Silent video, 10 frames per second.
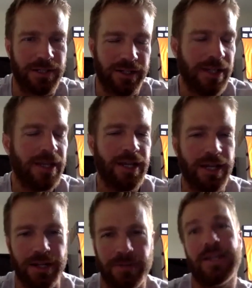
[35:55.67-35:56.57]
And
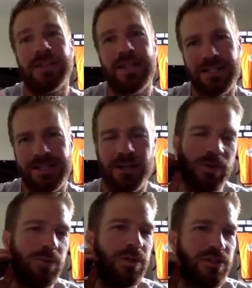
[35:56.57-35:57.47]
the next time
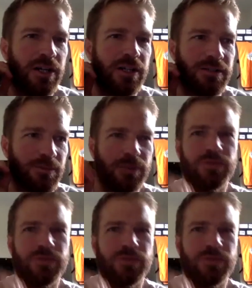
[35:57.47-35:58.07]
we'll